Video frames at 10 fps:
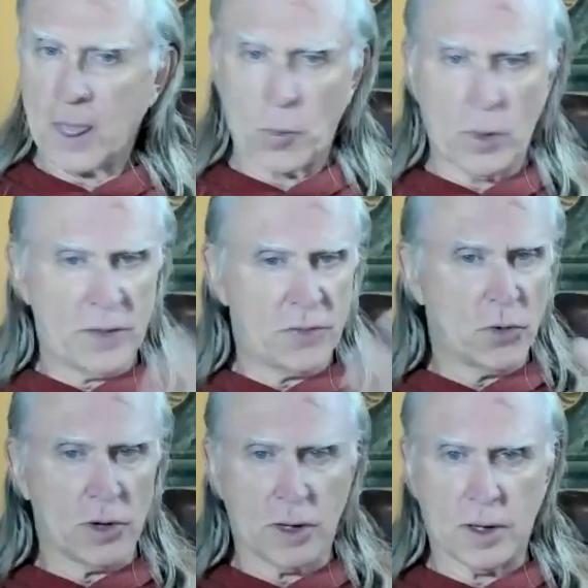with
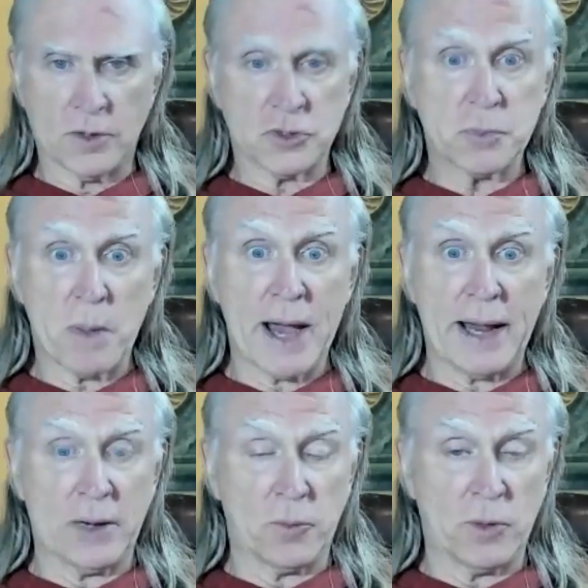your
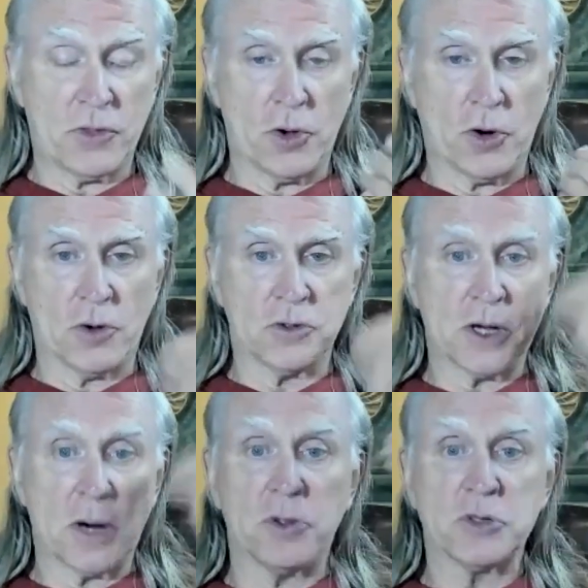spine, with your
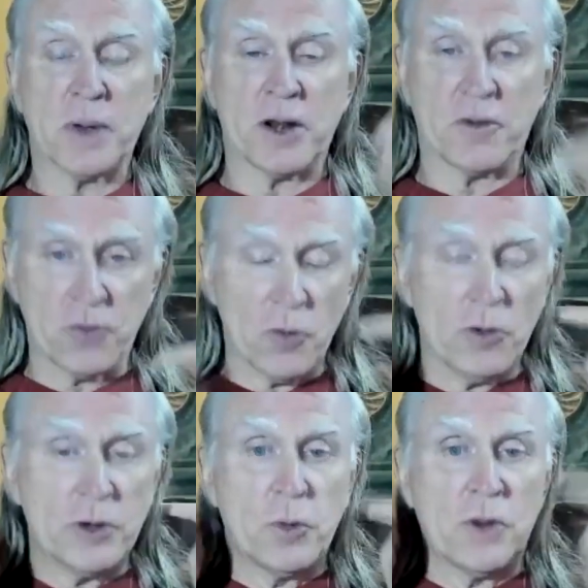cerebral spinal
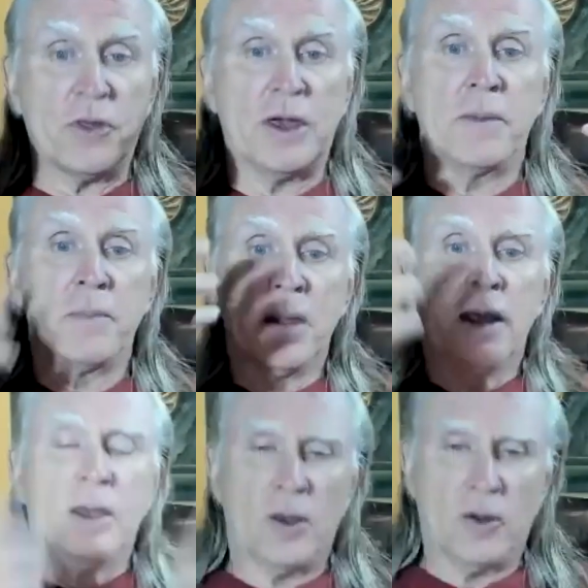fluid, with the,
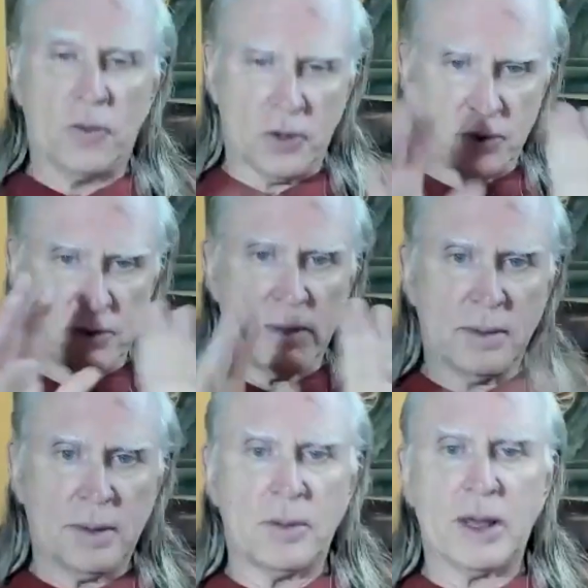you know, there's
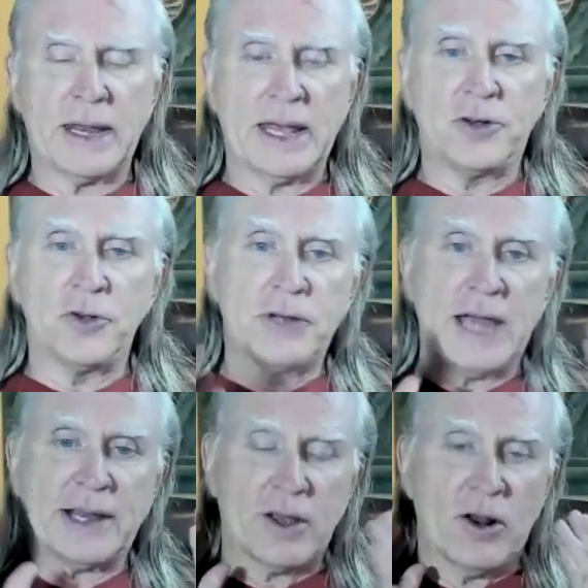I'm not going to get too
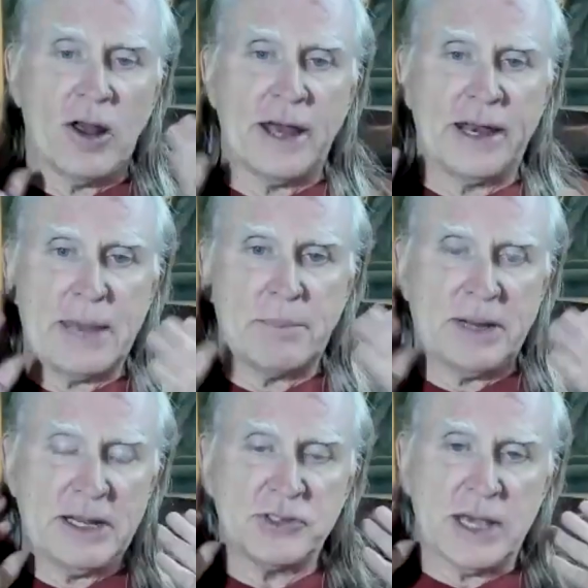technical on that,
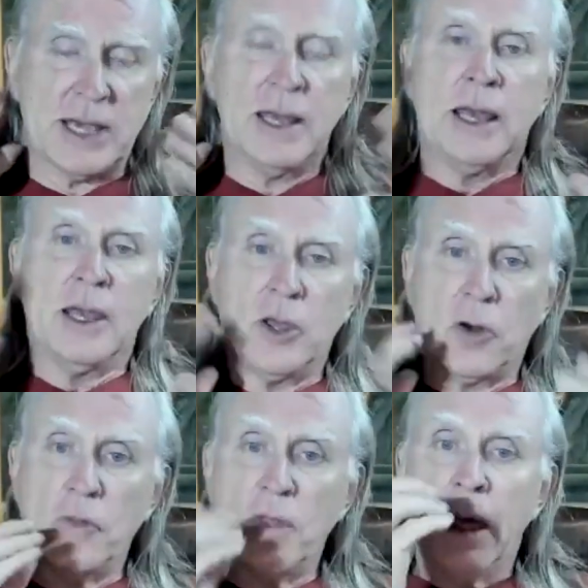but it's a, you
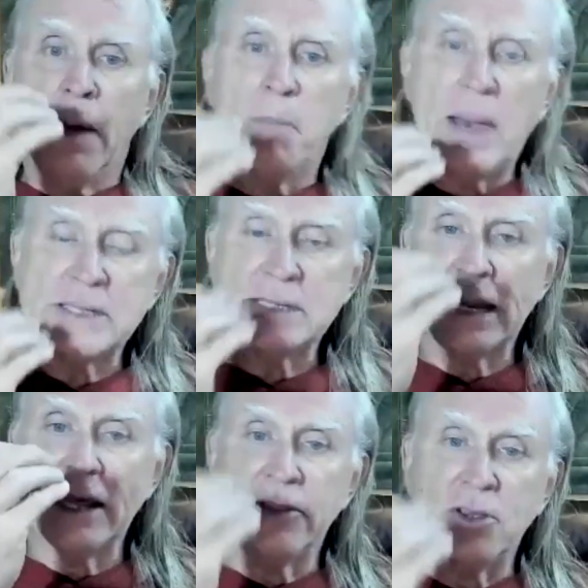know,
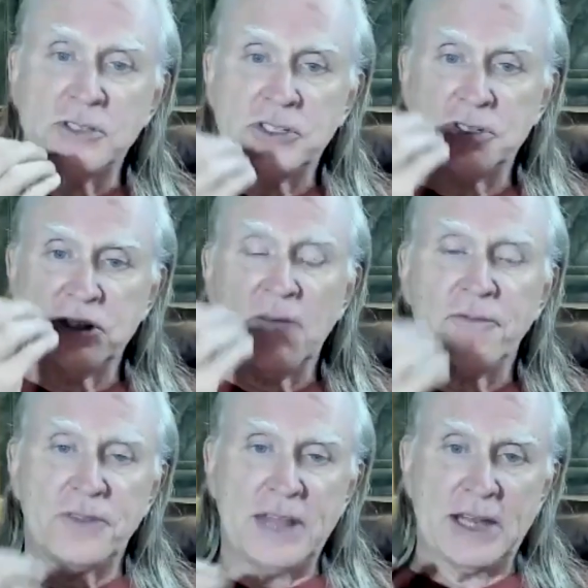basically there's
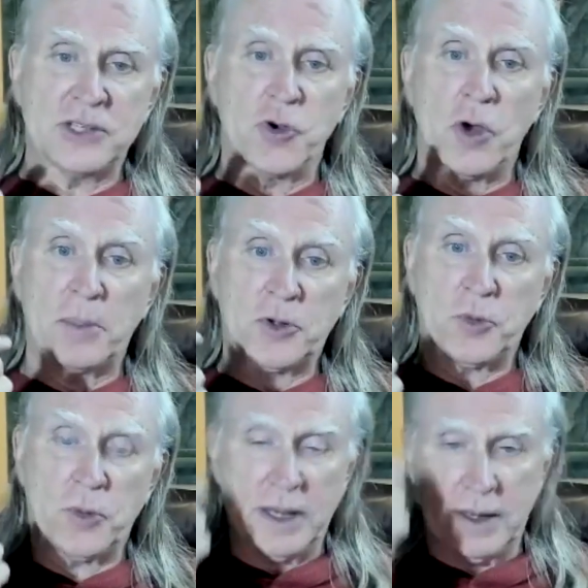stuff that is going
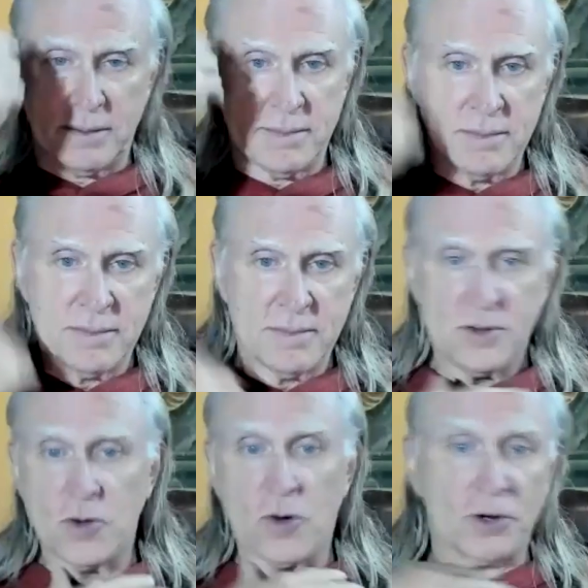between
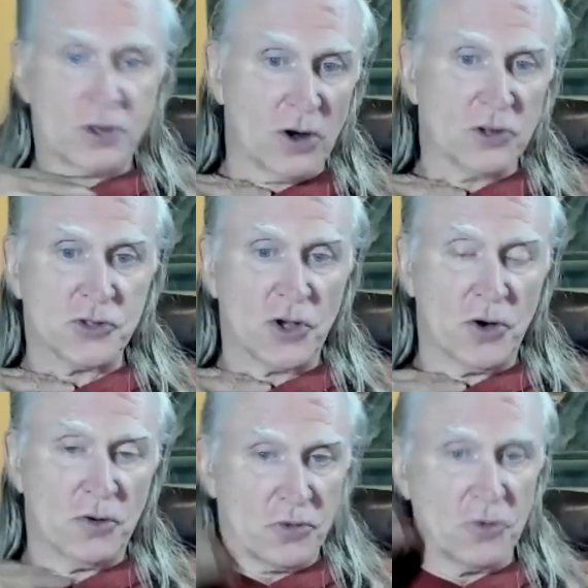your
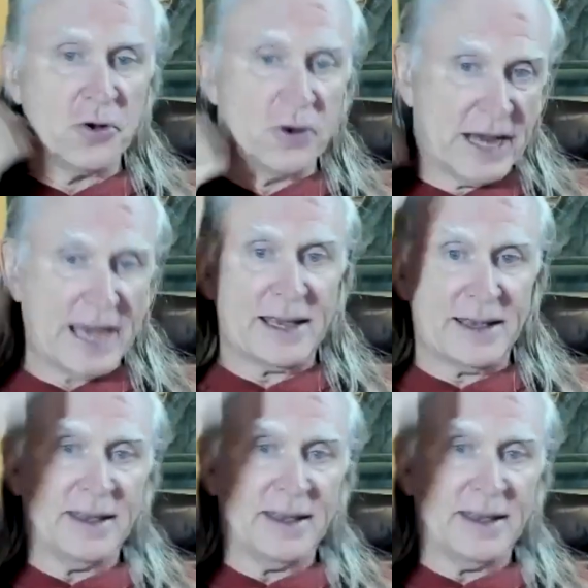torso through your neck